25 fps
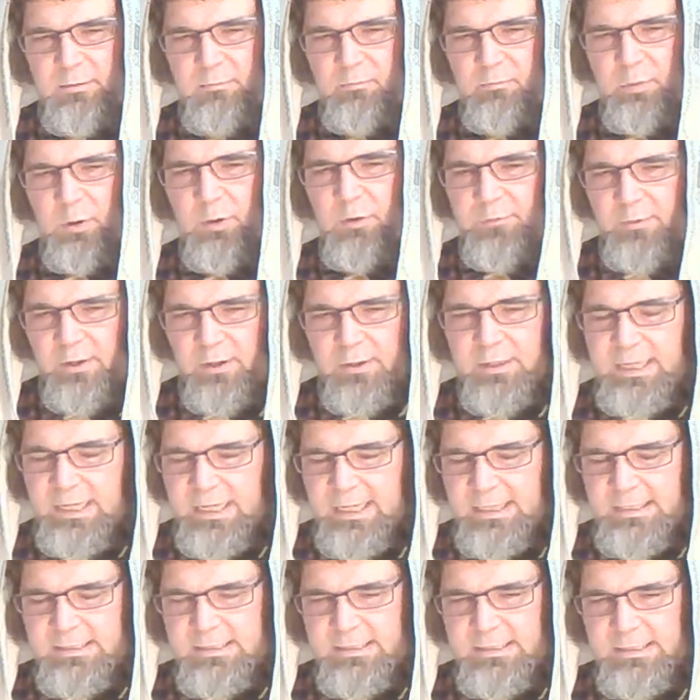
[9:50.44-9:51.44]
both on
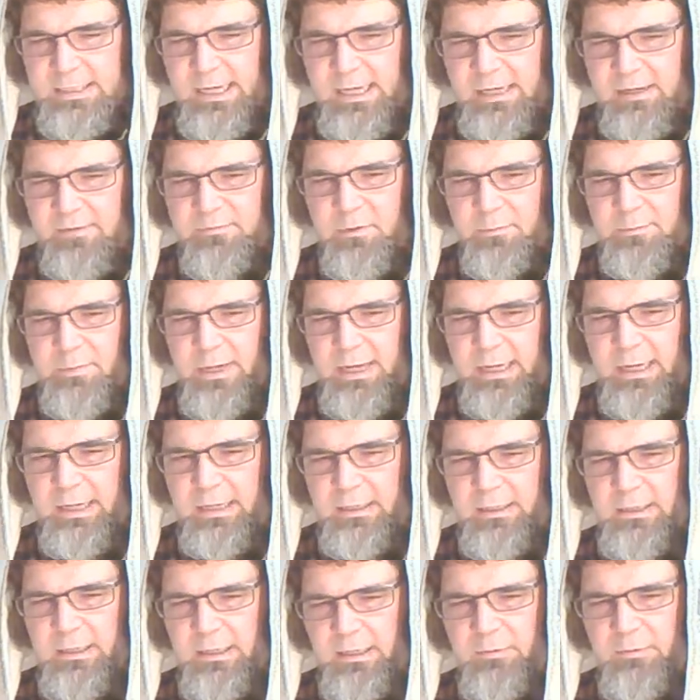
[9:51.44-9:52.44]
the inside of a
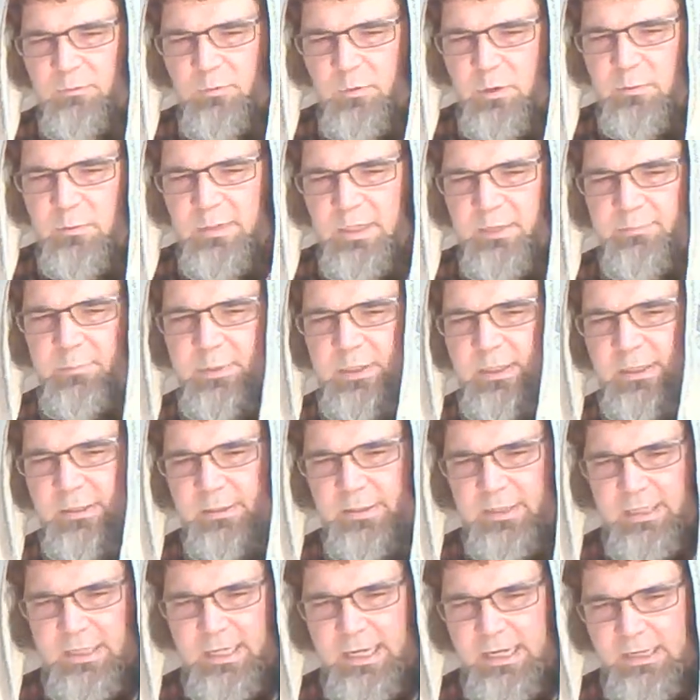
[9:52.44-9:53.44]
man and woman, but
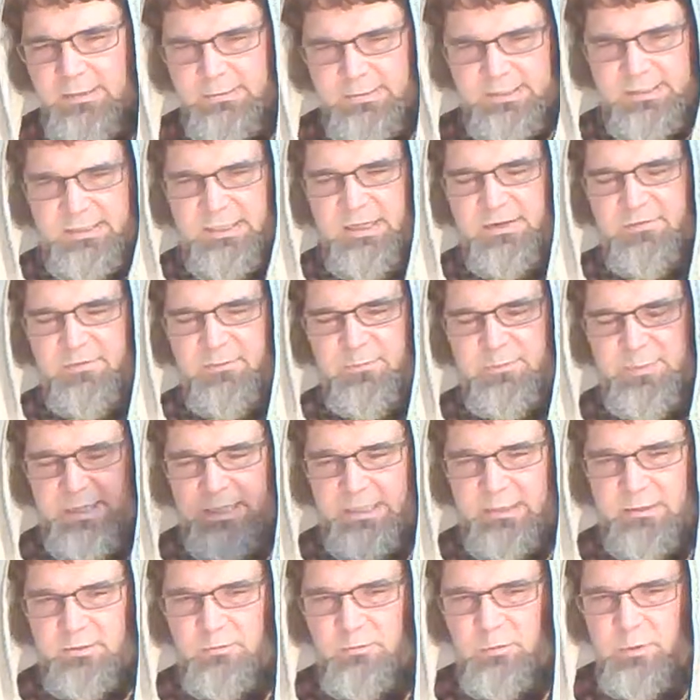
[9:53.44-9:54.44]
on the outside of a
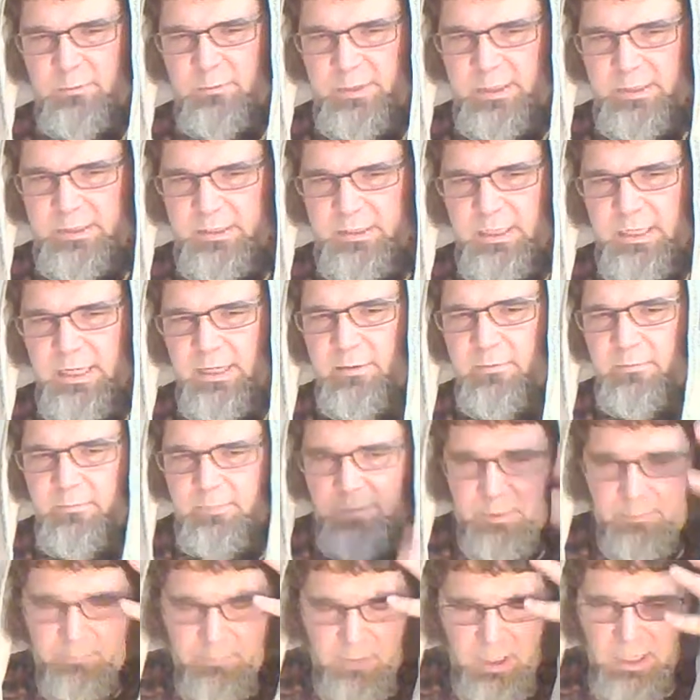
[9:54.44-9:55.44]
man or woman.
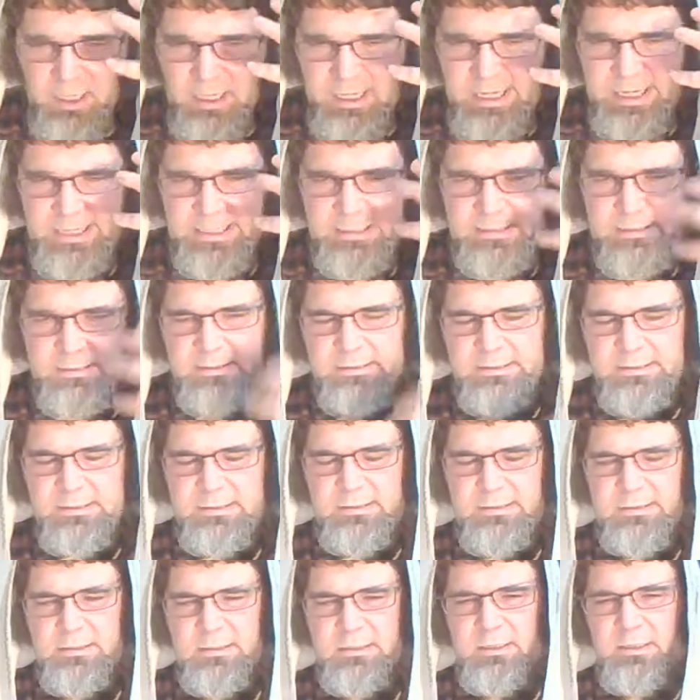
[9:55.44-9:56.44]
Their
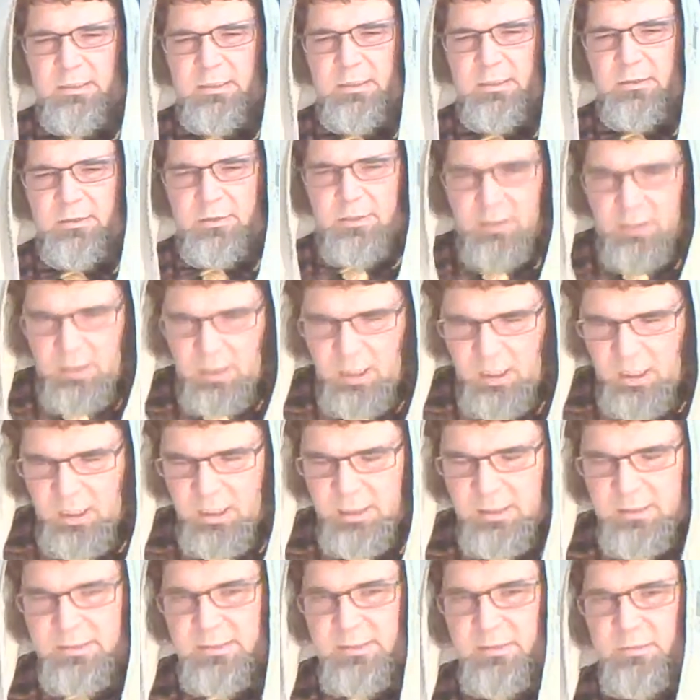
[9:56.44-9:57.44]
minds, the
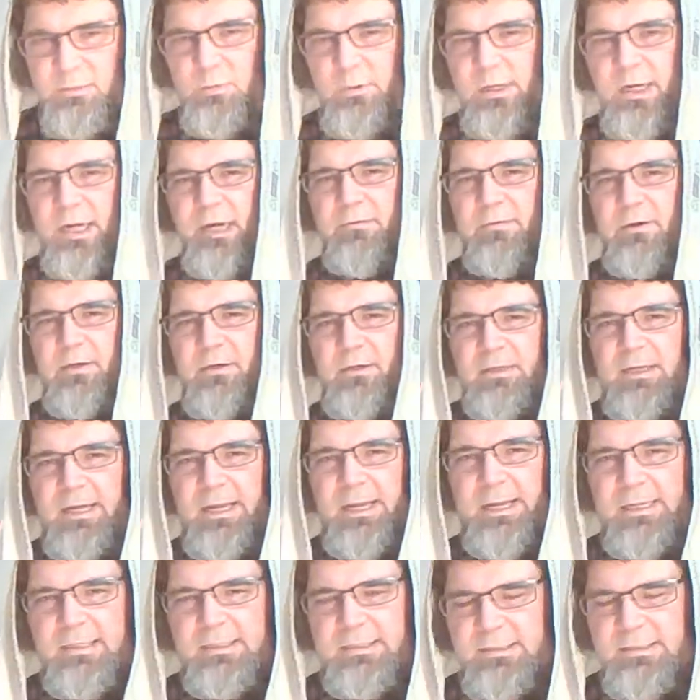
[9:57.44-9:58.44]
hearts, wherever it
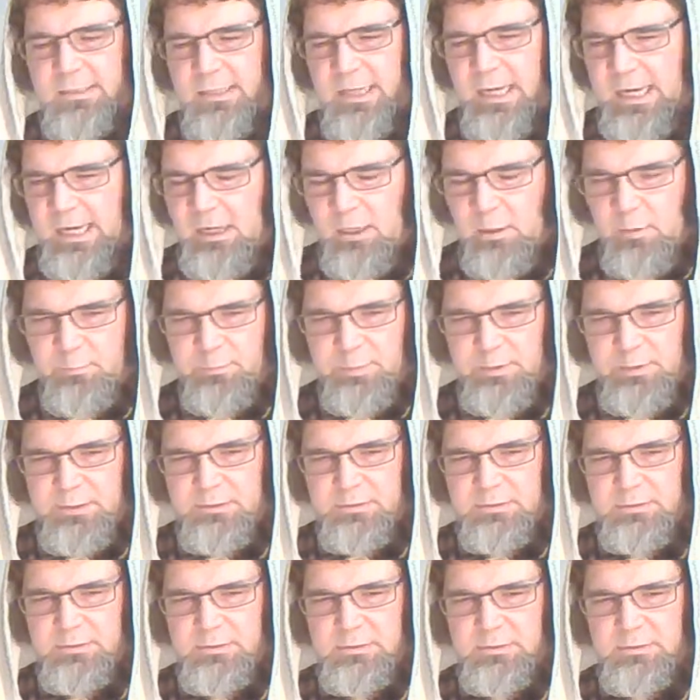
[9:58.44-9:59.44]
needs help,
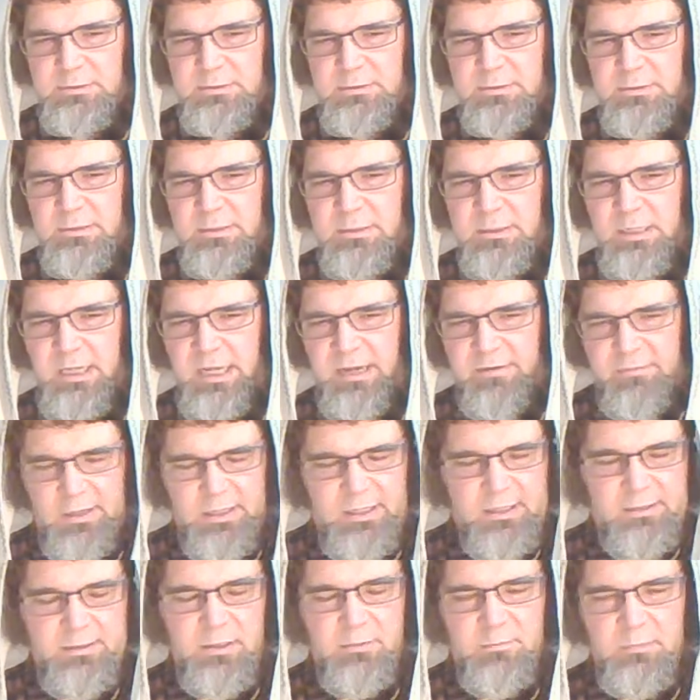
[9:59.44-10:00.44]
even
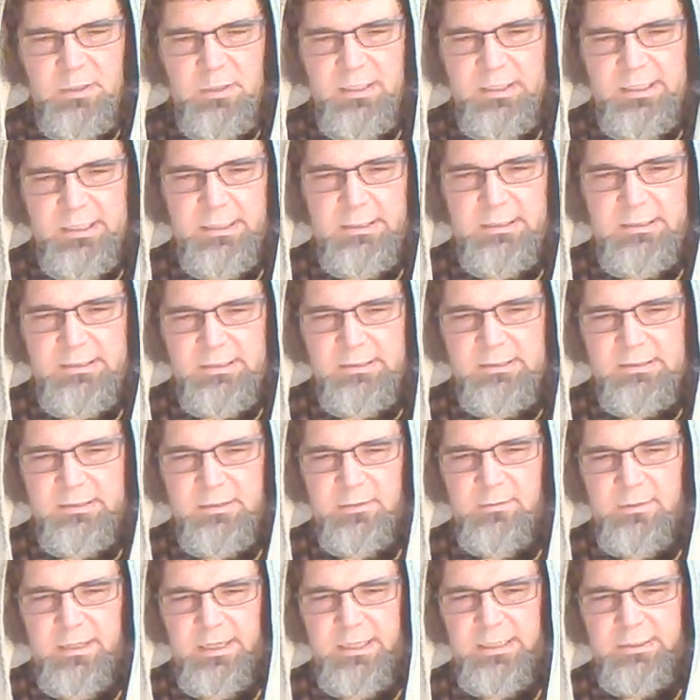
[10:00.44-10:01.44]
in the money
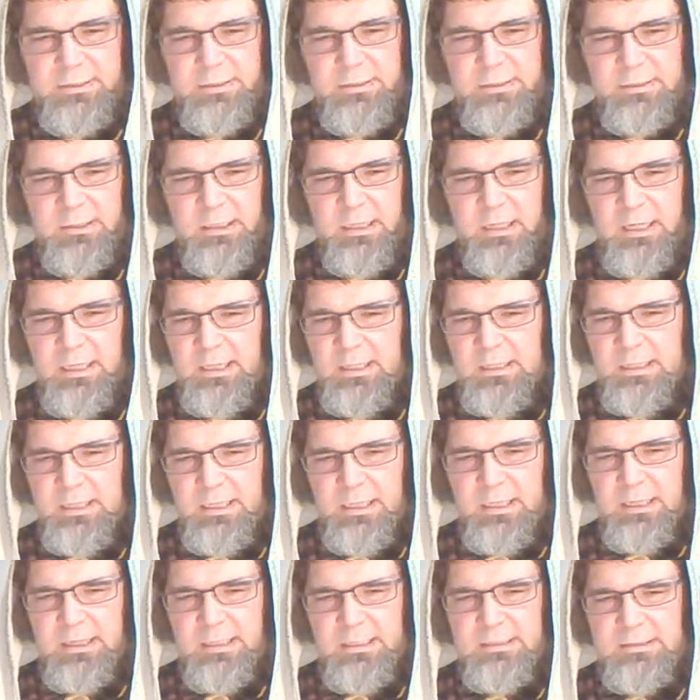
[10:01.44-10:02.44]
situation. God,
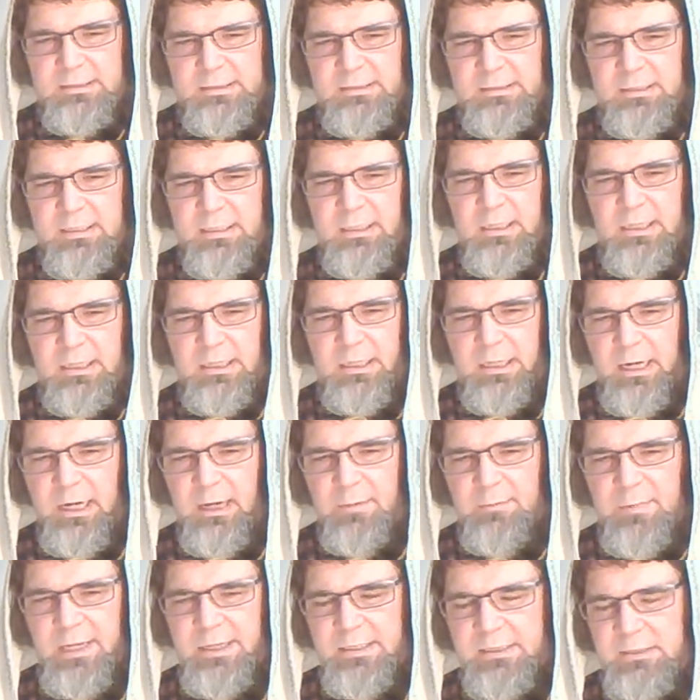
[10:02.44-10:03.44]
God is
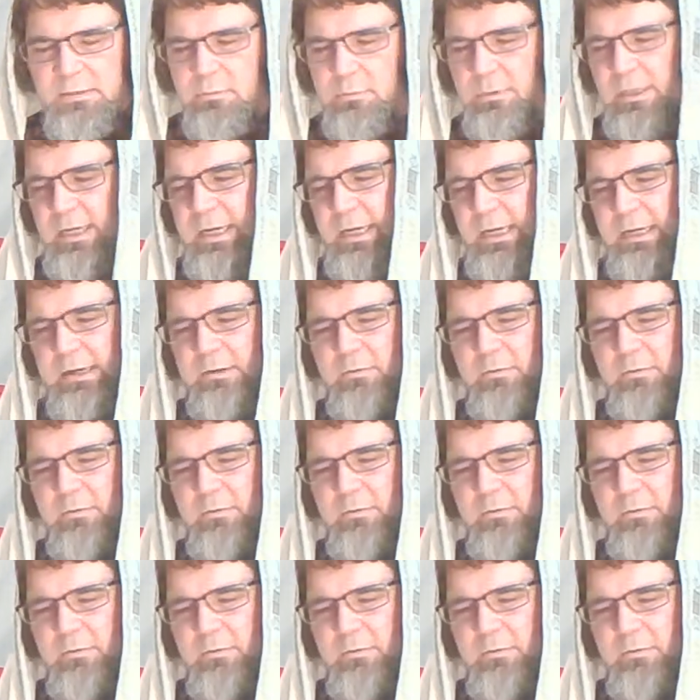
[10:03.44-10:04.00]
God makes a way